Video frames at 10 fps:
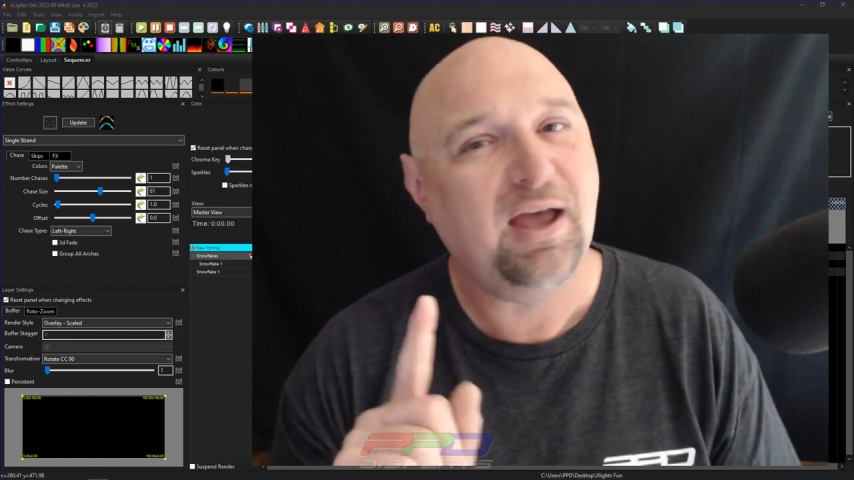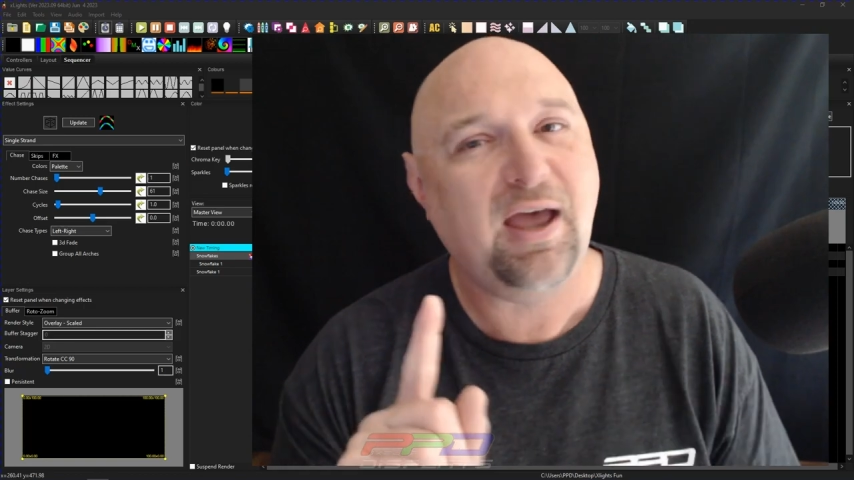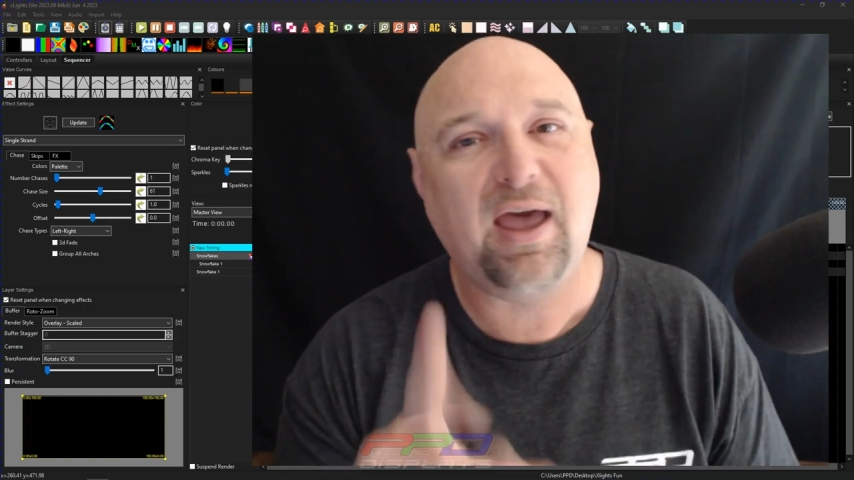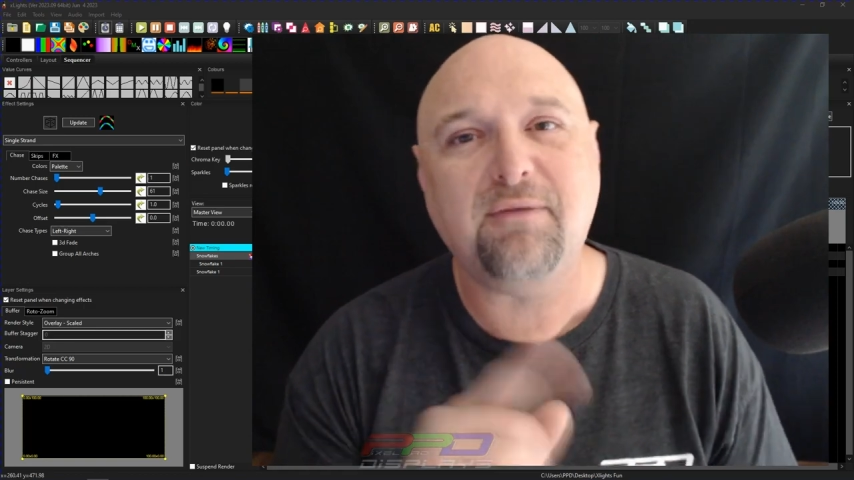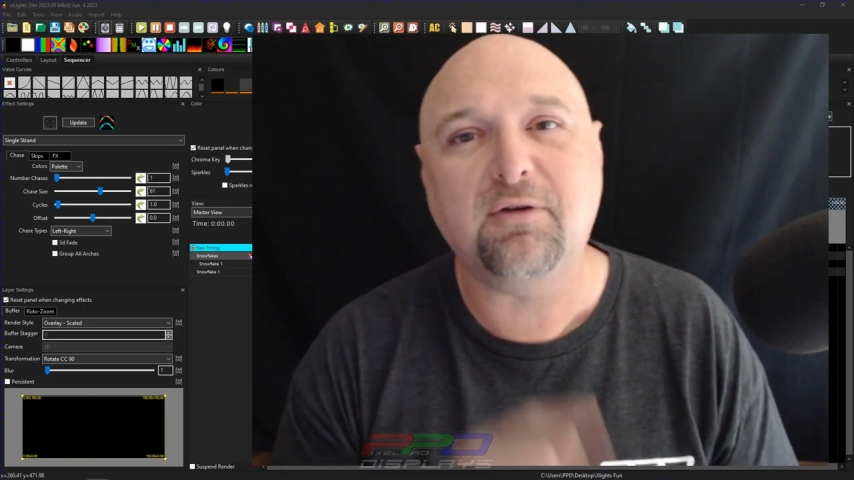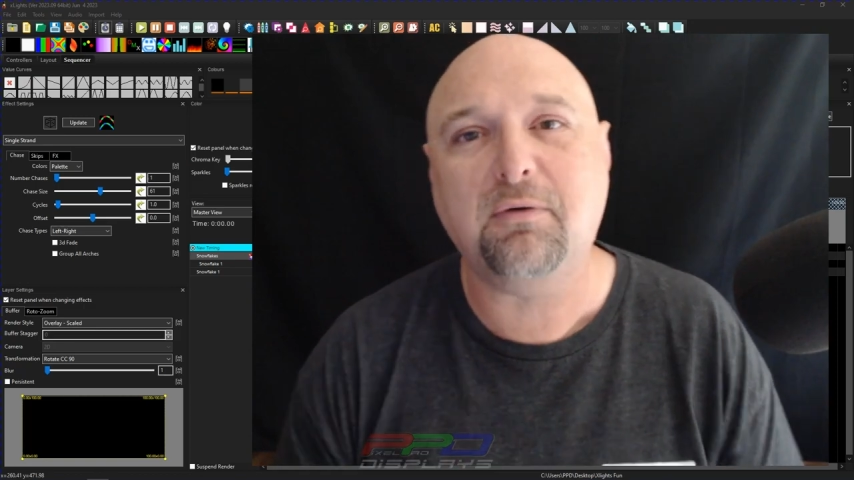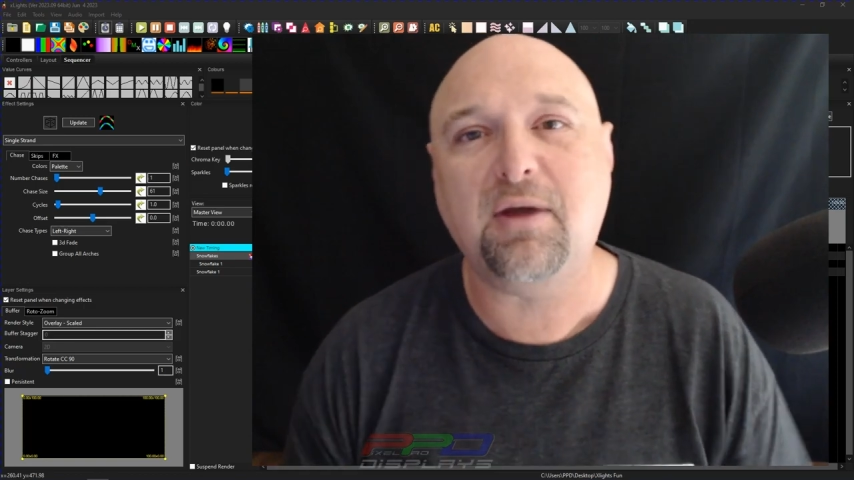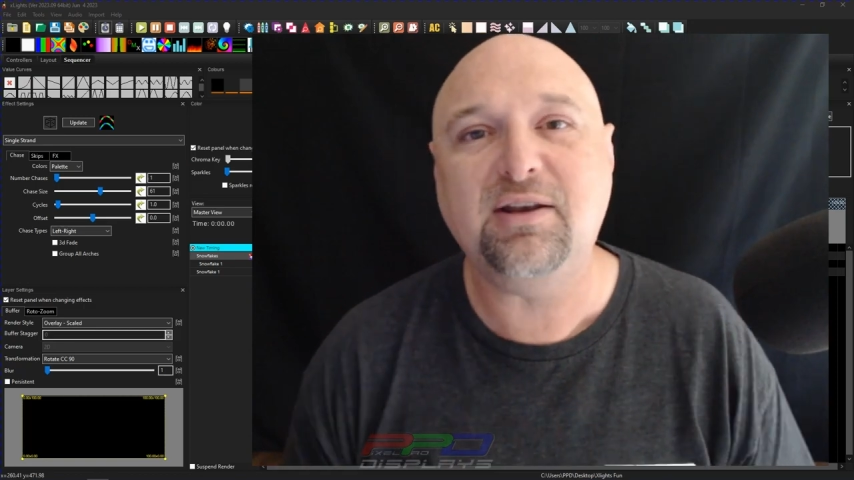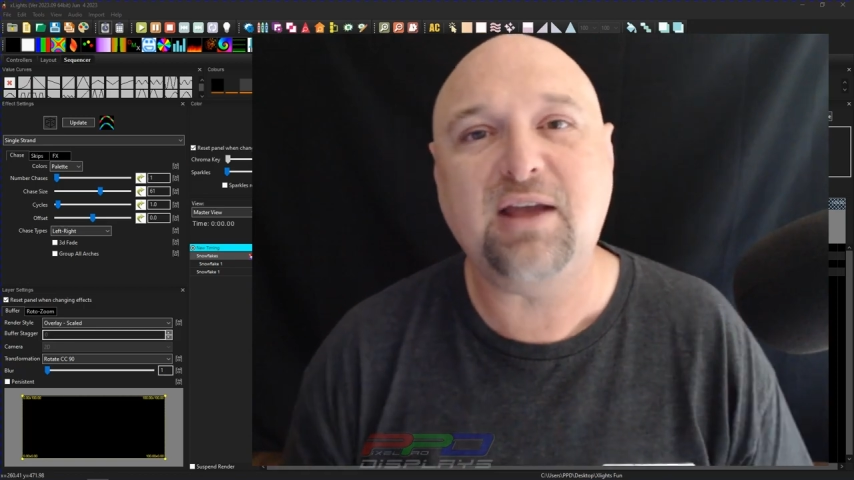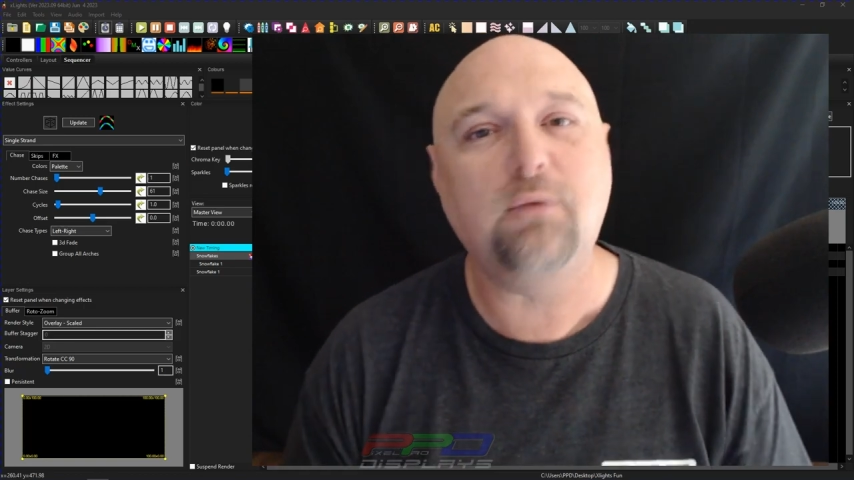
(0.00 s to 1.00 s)
Have a
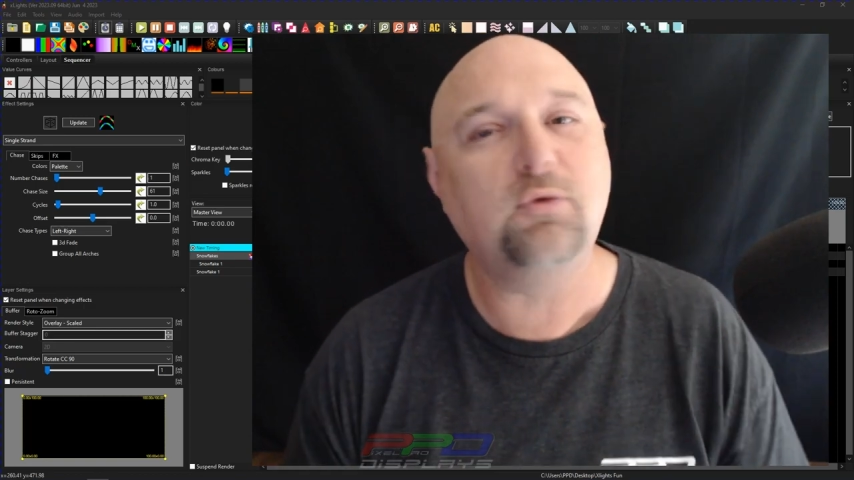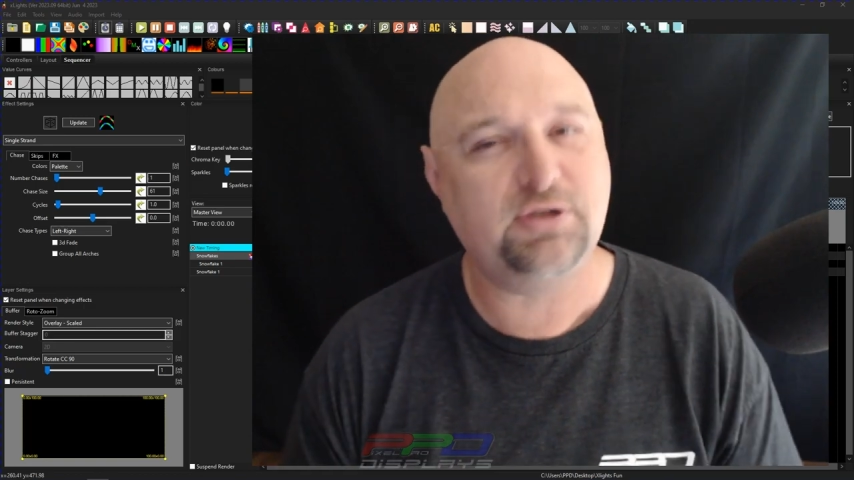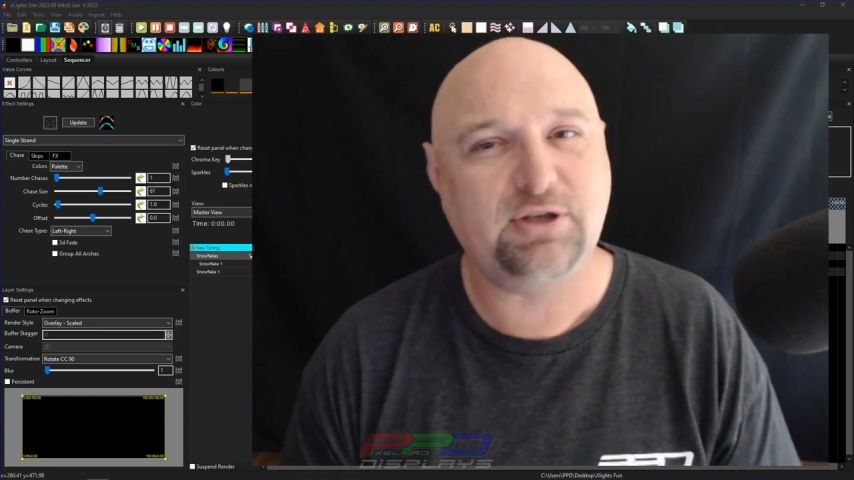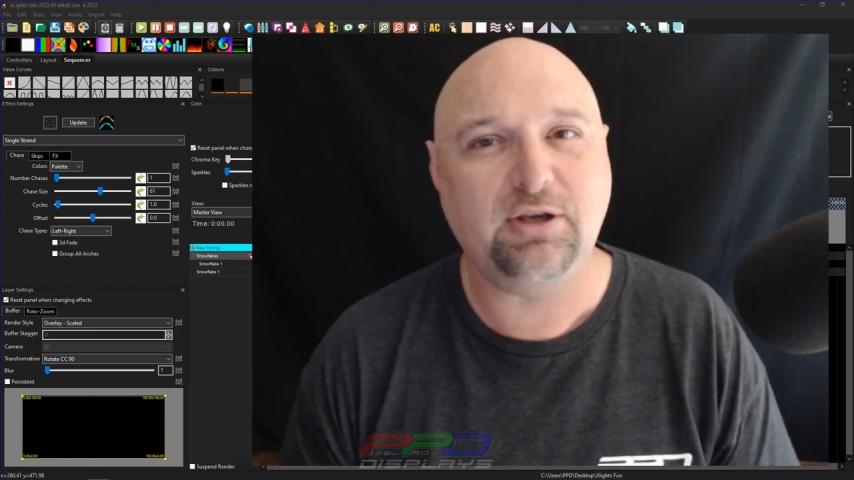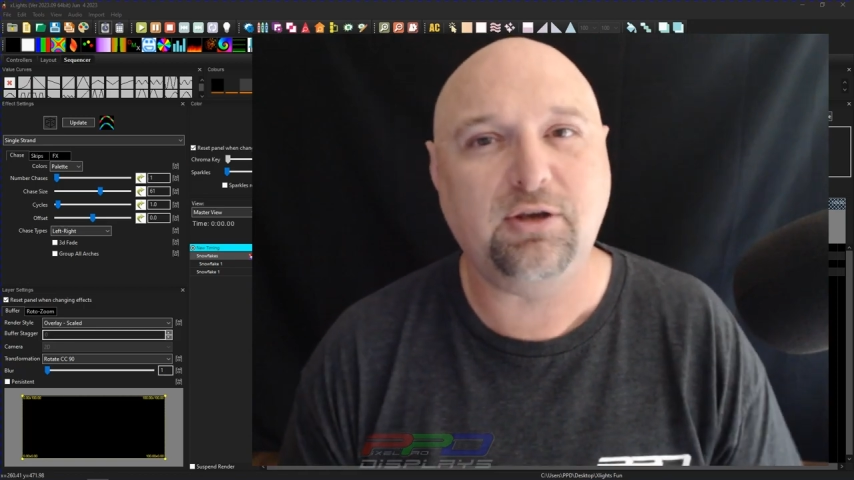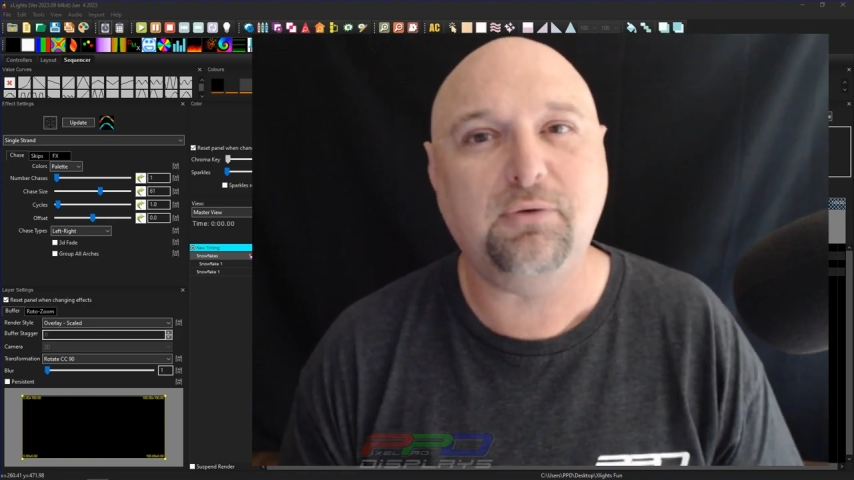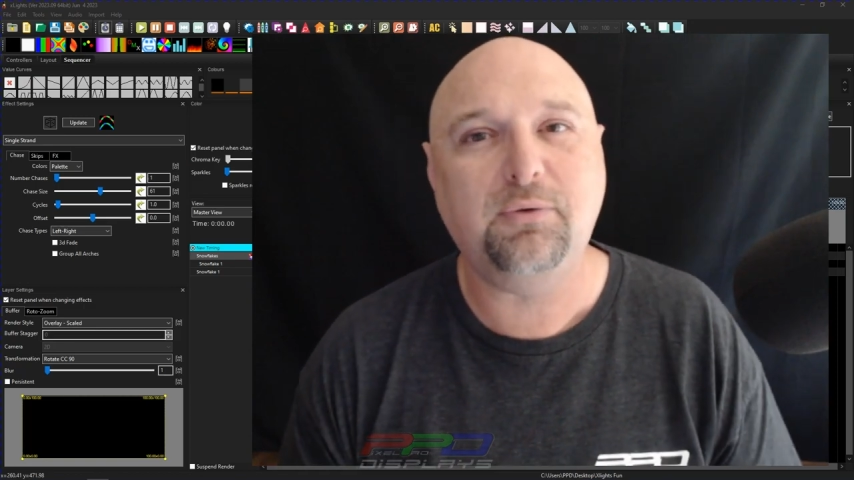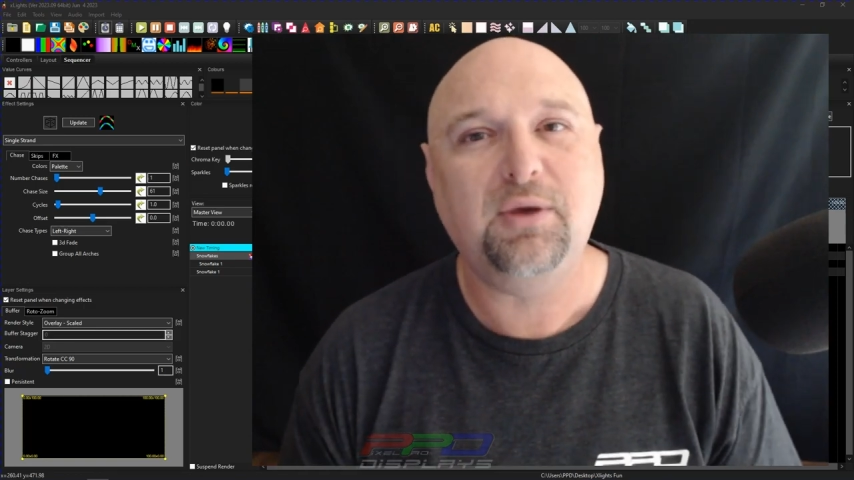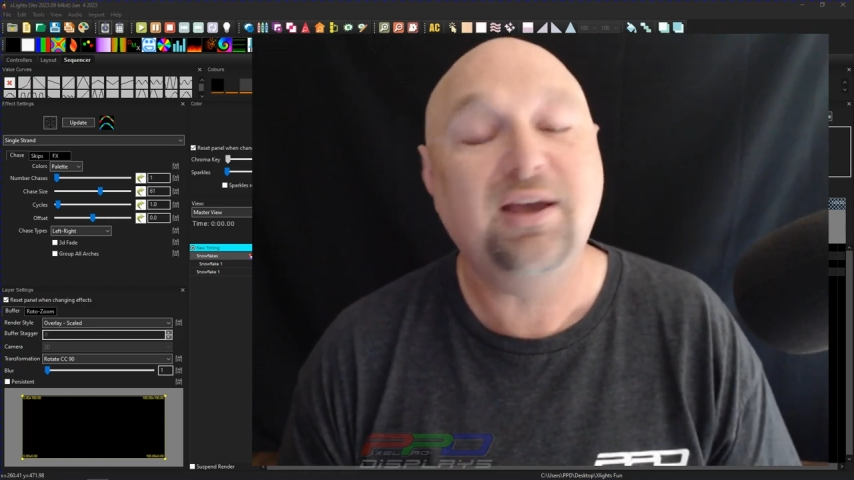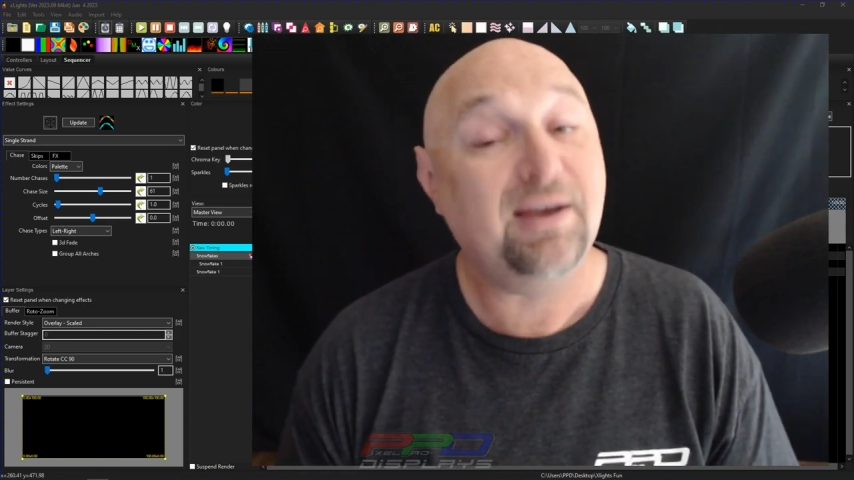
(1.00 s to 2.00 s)
great day, and we'll see you